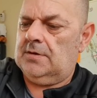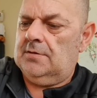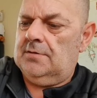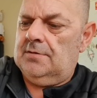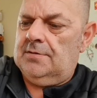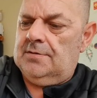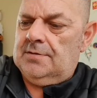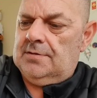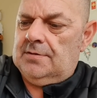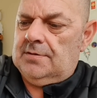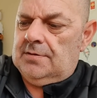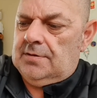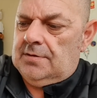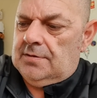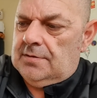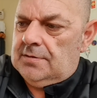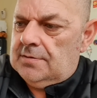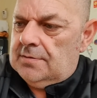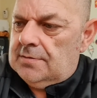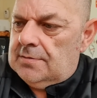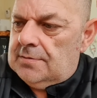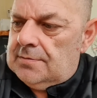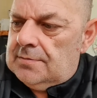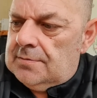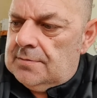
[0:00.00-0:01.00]
Ugh.
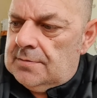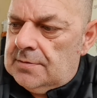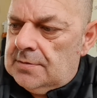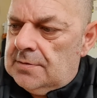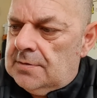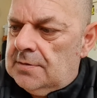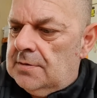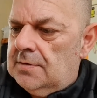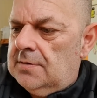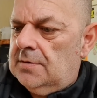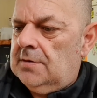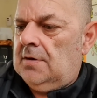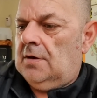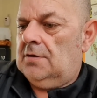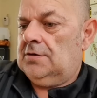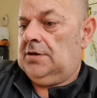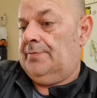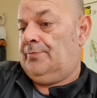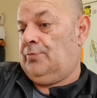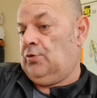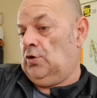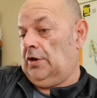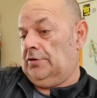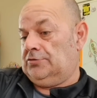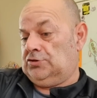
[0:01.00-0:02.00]
I
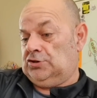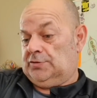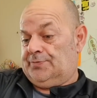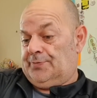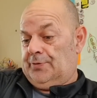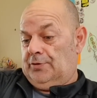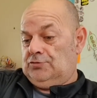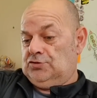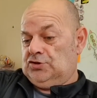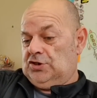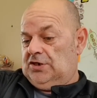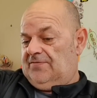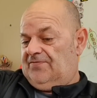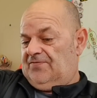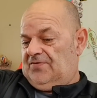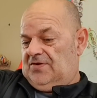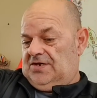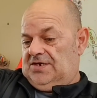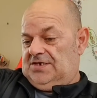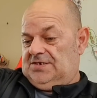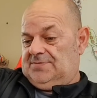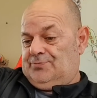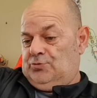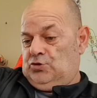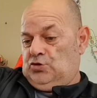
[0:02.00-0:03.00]
did put loads of spoons here for
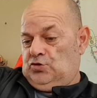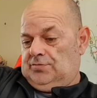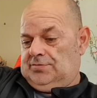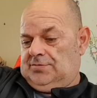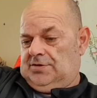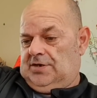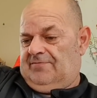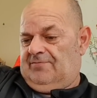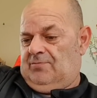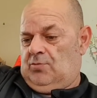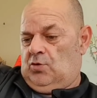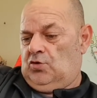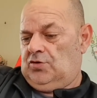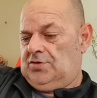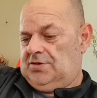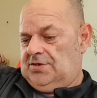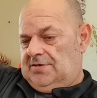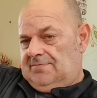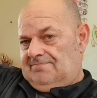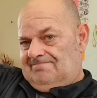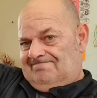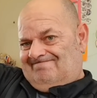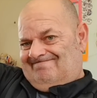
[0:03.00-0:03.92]
these, but never mind.